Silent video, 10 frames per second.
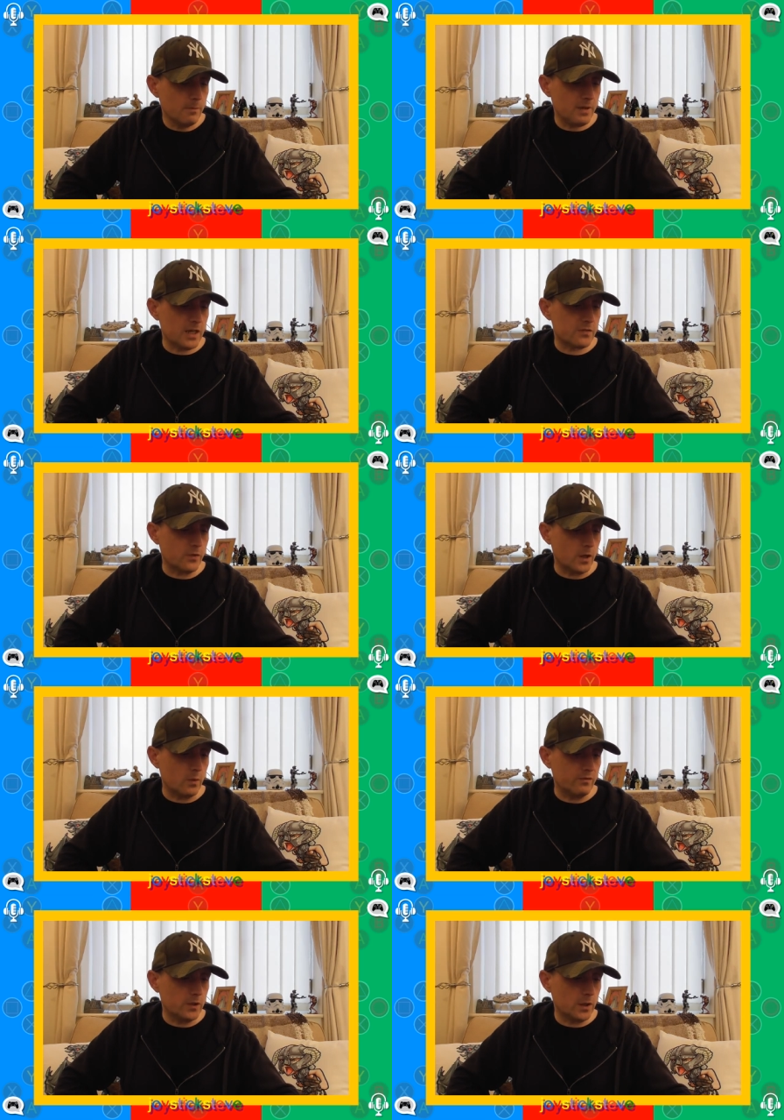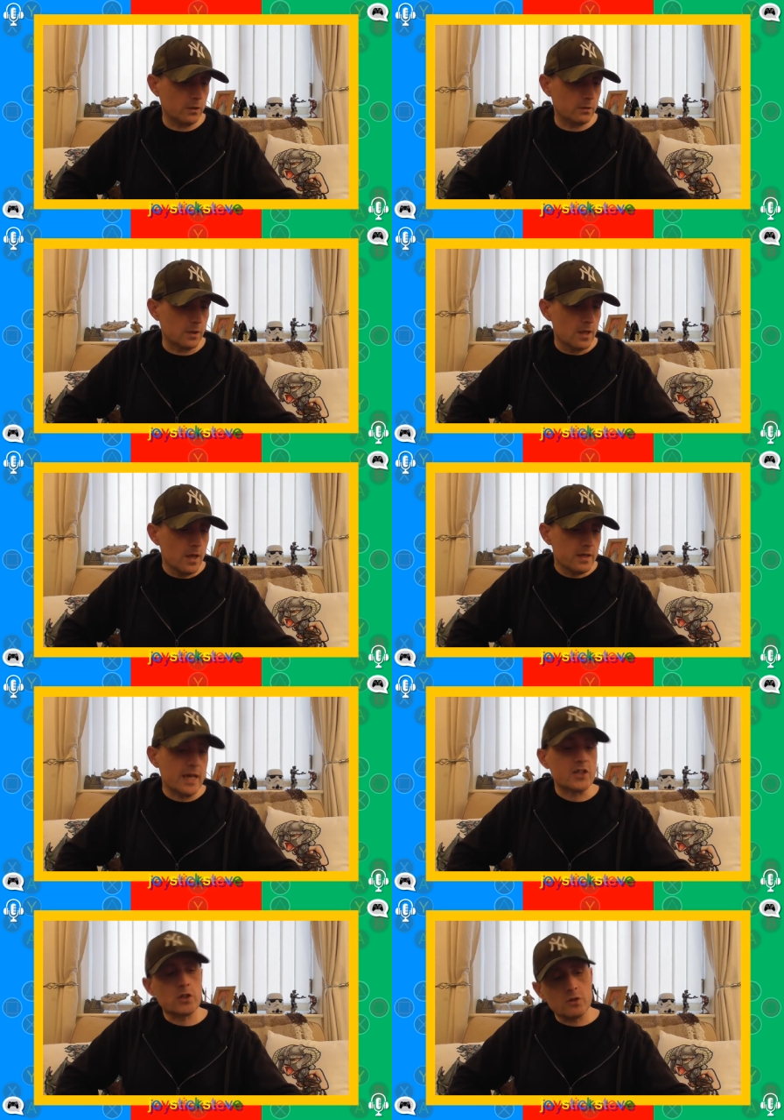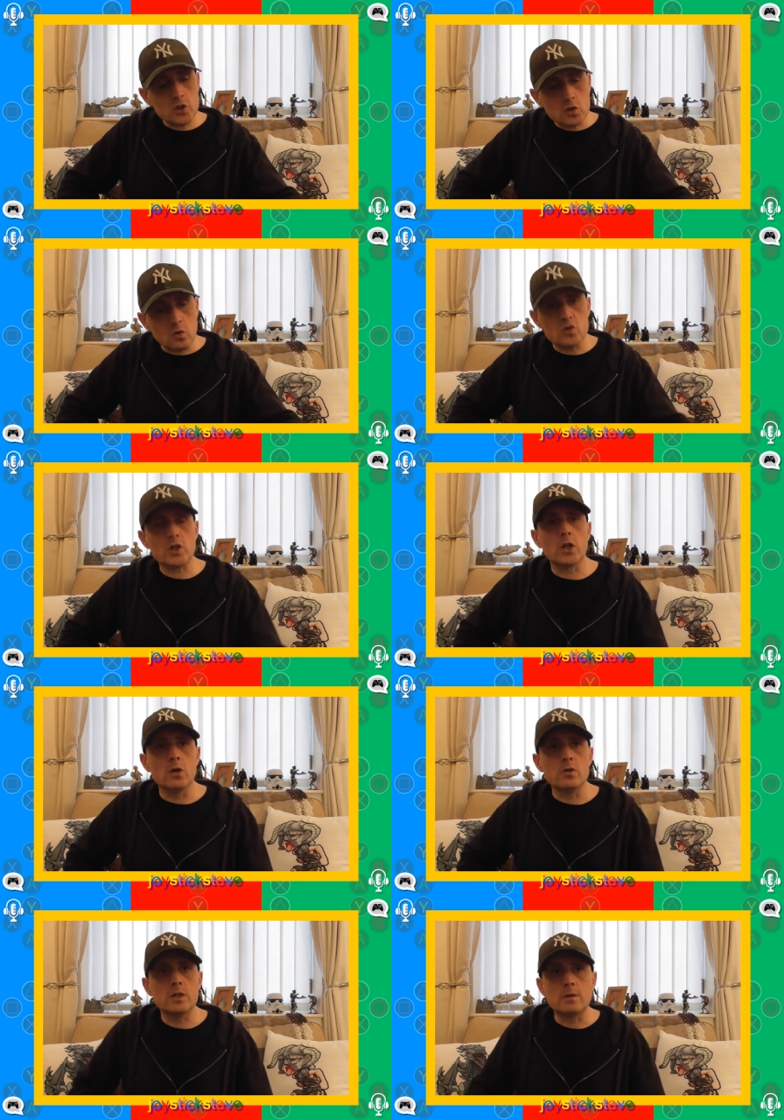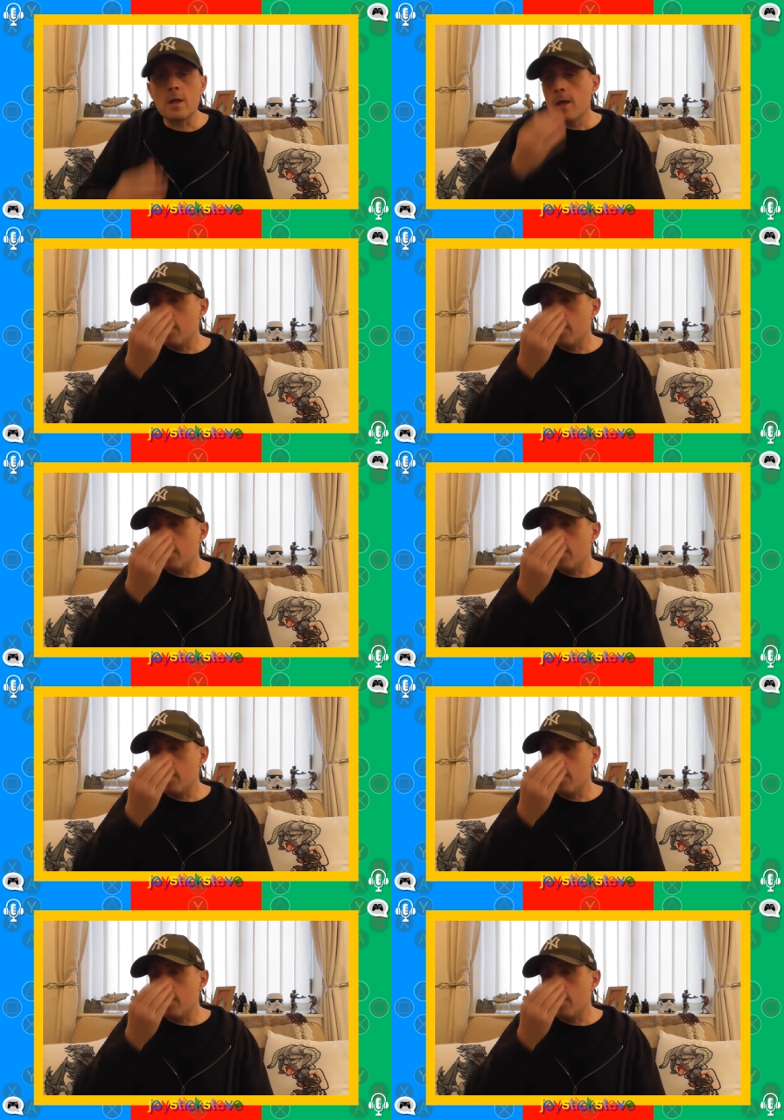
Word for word: PSVR we've done. Yeah, so the stores are closing.